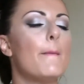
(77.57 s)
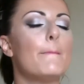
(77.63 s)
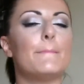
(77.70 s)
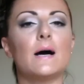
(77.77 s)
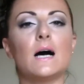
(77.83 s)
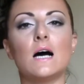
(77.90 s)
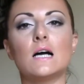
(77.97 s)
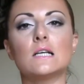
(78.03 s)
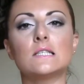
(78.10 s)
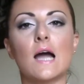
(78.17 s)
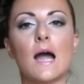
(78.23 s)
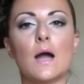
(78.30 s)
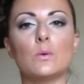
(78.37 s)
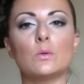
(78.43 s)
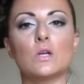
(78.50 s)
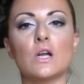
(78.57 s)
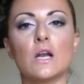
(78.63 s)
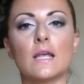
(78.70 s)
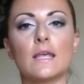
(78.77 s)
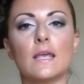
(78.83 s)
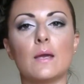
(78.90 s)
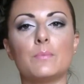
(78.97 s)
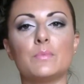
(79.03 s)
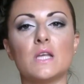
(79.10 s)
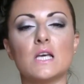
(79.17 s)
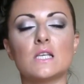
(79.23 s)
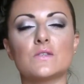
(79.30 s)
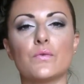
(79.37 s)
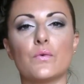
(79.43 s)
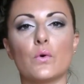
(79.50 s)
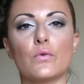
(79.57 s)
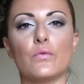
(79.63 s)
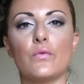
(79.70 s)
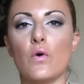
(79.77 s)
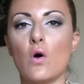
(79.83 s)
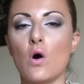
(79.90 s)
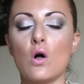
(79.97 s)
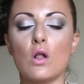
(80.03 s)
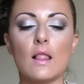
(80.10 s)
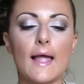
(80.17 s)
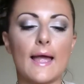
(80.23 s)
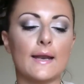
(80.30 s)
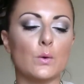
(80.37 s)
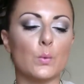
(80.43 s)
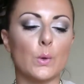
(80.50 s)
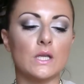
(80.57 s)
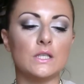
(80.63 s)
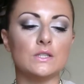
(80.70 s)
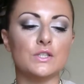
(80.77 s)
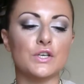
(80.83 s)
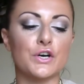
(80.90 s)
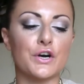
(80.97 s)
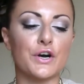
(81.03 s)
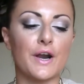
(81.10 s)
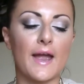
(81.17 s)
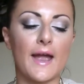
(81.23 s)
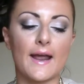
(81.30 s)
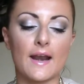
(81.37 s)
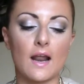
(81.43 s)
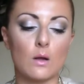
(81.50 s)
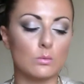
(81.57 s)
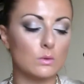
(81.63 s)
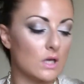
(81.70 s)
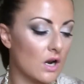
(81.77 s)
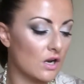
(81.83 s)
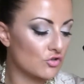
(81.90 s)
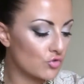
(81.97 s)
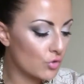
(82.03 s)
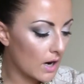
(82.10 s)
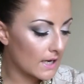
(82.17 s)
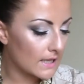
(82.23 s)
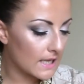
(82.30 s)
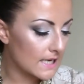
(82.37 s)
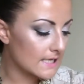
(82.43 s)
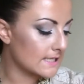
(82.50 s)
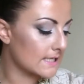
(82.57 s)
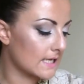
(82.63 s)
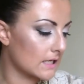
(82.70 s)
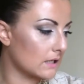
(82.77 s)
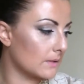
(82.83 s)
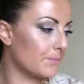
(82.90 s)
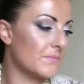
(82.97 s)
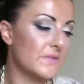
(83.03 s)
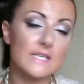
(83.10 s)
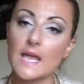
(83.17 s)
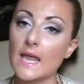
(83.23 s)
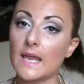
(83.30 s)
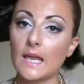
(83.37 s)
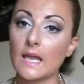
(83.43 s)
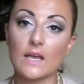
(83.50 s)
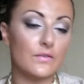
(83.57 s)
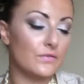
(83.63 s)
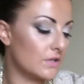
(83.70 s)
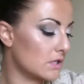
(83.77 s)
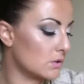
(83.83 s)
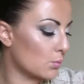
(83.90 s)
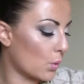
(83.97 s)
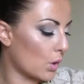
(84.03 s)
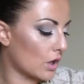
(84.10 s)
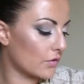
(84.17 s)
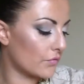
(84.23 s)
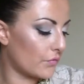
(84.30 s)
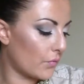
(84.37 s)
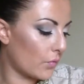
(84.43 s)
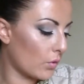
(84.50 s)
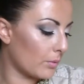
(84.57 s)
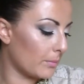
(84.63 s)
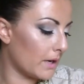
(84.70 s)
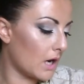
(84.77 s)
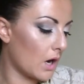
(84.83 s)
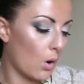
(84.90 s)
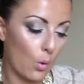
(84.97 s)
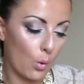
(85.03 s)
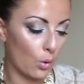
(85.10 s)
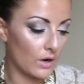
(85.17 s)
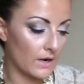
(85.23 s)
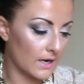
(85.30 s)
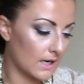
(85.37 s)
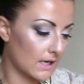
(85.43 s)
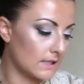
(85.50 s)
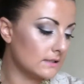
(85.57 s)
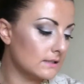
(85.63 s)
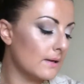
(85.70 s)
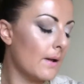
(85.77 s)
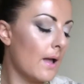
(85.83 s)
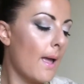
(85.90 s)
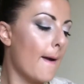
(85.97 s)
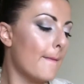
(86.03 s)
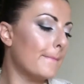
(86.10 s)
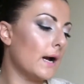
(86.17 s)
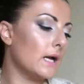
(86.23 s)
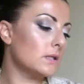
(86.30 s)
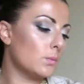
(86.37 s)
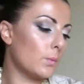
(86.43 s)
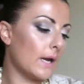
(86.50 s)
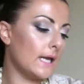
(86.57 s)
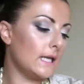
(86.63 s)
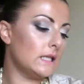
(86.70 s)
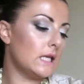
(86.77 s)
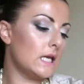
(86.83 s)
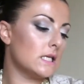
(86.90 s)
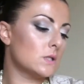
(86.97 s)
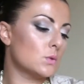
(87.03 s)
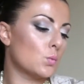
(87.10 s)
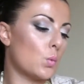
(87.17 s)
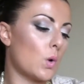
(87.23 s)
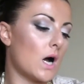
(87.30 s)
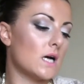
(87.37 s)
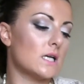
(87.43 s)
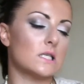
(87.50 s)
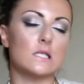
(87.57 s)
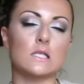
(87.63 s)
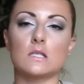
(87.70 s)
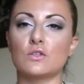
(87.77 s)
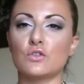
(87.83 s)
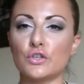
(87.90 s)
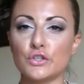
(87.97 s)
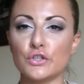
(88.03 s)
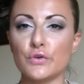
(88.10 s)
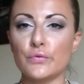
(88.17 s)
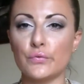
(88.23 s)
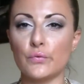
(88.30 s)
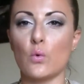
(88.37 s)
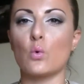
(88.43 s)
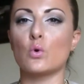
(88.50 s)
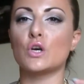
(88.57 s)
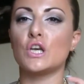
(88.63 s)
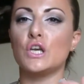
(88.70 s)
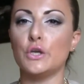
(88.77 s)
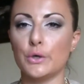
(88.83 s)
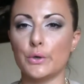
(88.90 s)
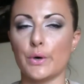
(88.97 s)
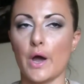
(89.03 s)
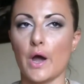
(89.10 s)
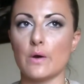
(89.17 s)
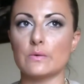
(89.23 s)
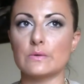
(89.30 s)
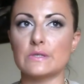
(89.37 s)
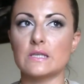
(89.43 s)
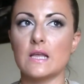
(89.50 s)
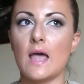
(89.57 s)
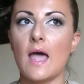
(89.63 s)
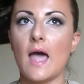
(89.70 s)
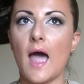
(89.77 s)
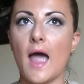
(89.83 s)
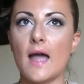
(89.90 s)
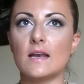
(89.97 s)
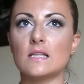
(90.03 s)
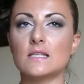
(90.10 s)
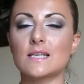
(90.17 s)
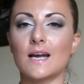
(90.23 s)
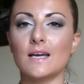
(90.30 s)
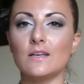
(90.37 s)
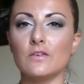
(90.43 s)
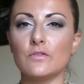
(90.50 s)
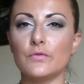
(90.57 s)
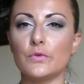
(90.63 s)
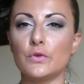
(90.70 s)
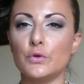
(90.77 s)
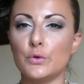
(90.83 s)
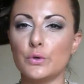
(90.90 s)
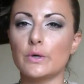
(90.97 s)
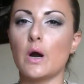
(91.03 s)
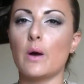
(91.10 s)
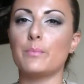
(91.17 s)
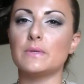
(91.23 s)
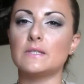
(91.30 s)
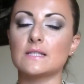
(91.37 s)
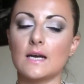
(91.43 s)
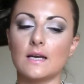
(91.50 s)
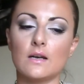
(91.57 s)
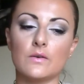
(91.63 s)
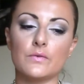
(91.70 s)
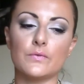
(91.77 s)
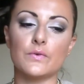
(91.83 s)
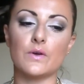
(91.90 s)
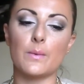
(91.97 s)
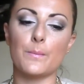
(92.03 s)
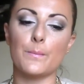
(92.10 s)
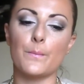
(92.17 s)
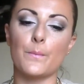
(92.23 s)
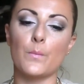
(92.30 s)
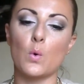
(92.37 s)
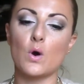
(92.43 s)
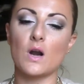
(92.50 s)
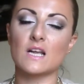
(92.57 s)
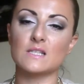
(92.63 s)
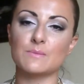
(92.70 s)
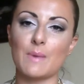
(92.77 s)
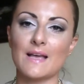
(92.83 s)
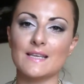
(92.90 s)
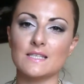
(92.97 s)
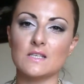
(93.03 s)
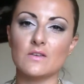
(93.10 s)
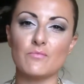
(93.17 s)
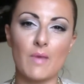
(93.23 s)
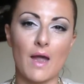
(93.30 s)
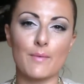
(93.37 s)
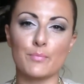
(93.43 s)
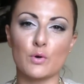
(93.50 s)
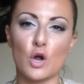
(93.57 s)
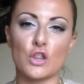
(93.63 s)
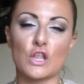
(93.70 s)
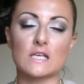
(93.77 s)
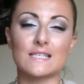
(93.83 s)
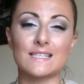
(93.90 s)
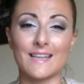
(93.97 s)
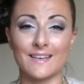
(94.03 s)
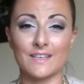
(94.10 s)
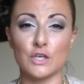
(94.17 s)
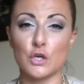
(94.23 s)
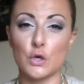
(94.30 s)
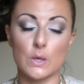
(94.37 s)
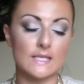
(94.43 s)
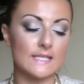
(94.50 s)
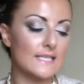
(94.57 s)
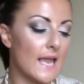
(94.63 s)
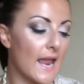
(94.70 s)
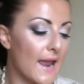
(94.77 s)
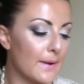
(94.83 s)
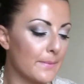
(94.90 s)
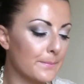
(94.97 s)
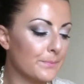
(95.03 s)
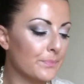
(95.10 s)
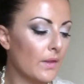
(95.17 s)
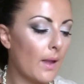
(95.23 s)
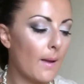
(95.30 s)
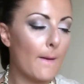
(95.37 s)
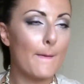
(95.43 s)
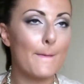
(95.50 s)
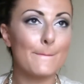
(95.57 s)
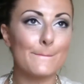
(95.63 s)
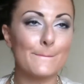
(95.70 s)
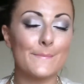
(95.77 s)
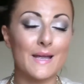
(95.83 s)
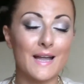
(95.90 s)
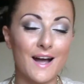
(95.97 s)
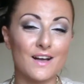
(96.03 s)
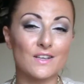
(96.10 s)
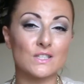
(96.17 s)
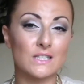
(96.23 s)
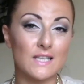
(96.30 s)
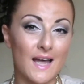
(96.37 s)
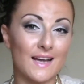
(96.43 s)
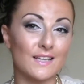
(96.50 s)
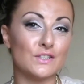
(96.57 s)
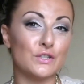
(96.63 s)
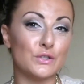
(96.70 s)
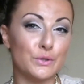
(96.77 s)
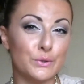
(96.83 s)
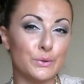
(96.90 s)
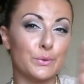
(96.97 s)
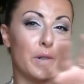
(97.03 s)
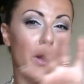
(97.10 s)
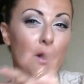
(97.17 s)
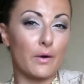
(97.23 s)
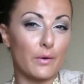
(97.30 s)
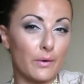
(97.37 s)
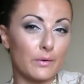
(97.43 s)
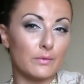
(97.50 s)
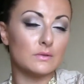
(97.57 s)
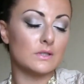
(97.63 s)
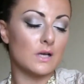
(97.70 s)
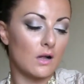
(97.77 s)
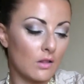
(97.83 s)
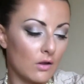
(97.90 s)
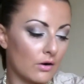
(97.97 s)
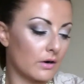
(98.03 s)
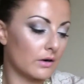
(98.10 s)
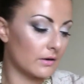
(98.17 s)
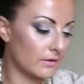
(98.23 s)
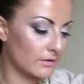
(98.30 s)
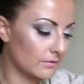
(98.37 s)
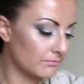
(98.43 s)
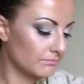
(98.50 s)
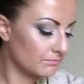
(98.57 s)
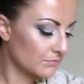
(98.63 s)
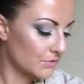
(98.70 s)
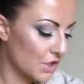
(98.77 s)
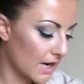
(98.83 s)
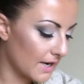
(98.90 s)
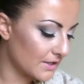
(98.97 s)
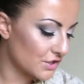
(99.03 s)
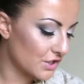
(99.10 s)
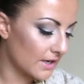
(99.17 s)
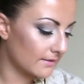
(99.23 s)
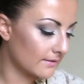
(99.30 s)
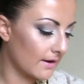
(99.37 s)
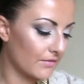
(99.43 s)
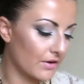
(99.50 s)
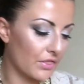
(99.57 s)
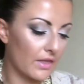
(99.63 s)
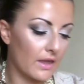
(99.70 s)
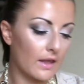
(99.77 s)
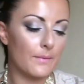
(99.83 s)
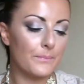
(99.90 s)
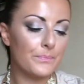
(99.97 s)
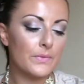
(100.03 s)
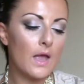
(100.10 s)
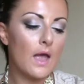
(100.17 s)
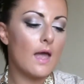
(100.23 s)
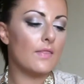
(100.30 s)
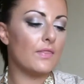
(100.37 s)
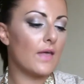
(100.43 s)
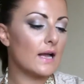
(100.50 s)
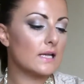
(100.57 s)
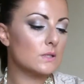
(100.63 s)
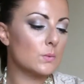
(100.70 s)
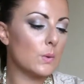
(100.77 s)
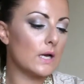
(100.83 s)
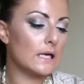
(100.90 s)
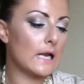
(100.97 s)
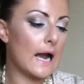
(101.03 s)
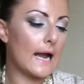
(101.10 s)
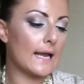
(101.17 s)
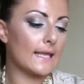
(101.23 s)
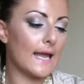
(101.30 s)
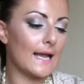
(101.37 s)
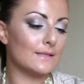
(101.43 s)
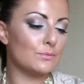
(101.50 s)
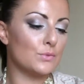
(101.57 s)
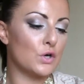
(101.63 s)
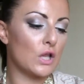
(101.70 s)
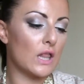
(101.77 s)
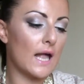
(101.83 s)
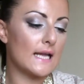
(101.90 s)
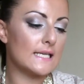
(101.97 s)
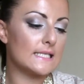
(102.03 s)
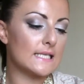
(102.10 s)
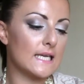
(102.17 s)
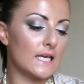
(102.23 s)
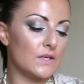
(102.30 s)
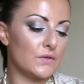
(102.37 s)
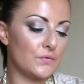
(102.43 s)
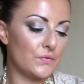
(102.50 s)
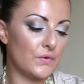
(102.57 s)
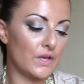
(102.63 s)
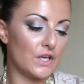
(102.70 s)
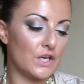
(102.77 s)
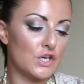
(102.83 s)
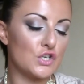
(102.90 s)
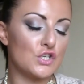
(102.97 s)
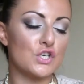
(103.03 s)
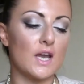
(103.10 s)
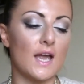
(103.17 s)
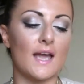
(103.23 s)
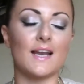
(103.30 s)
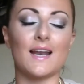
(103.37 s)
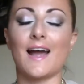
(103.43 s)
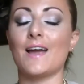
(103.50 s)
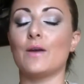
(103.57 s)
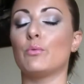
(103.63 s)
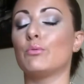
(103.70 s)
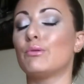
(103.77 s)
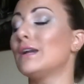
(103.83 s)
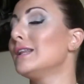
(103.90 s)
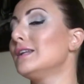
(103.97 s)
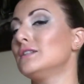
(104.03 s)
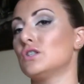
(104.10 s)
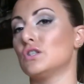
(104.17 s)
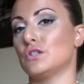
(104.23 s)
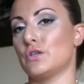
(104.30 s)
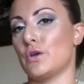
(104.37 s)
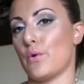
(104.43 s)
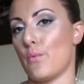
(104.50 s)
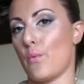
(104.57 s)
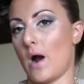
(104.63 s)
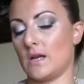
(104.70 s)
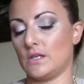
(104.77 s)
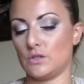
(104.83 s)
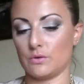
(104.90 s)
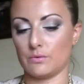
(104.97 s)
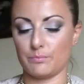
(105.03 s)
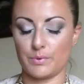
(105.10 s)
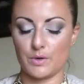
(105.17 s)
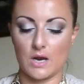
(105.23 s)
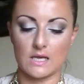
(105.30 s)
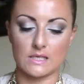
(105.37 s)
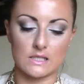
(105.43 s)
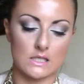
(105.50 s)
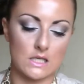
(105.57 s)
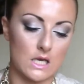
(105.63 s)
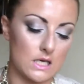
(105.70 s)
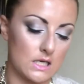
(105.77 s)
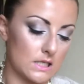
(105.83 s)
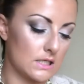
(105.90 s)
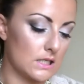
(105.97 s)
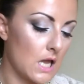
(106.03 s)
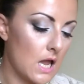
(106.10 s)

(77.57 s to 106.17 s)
but I'm gonna keep this for fall and winter and I'm gonna try this and say if this work for me or not. By the way, this was 34 euros and it's kind of in Europe, it's kind of more expensive MAC products than USA because that euro dollar change and everything. Next one, I get Mineralize Skinfinish and I really don't know why to pronounce this.